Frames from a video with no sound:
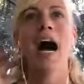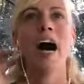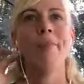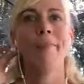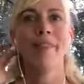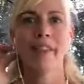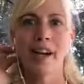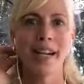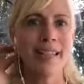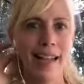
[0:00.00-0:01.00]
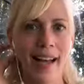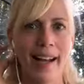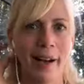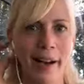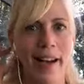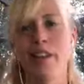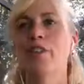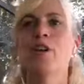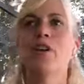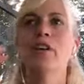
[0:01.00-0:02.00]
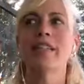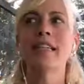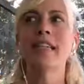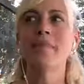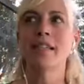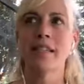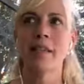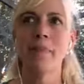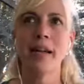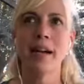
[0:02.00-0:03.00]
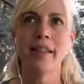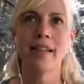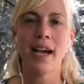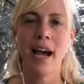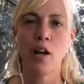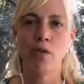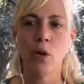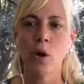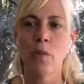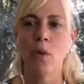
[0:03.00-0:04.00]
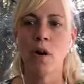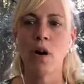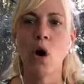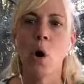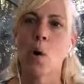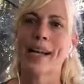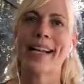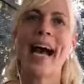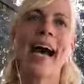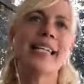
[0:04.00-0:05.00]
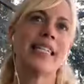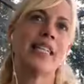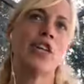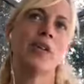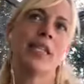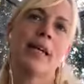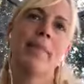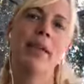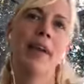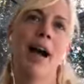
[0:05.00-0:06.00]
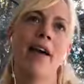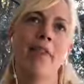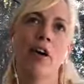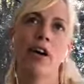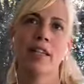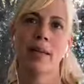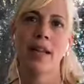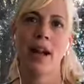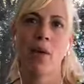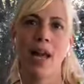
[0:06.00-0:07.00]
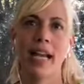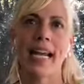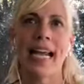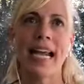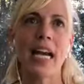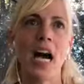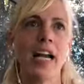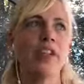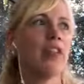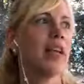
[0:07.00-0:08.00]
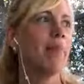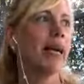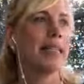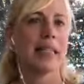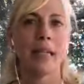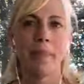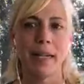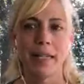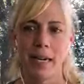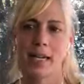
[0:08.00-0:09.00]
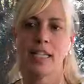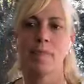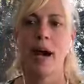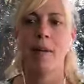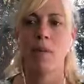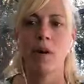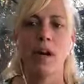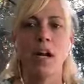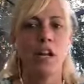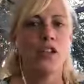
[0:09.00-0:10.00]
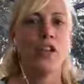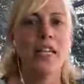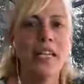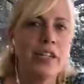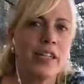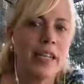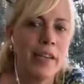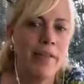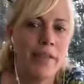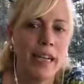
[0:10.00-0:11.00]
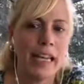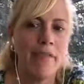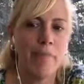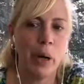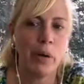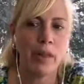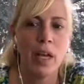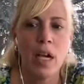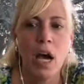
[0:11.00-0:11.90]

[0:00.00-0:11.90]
They're going to tell you. So you'll see them sleeping on the tile floor more, or cats, it's like me, when I have hurt something, I like heat on it, so they might sleep in a sunny spot more. So you need to just give both.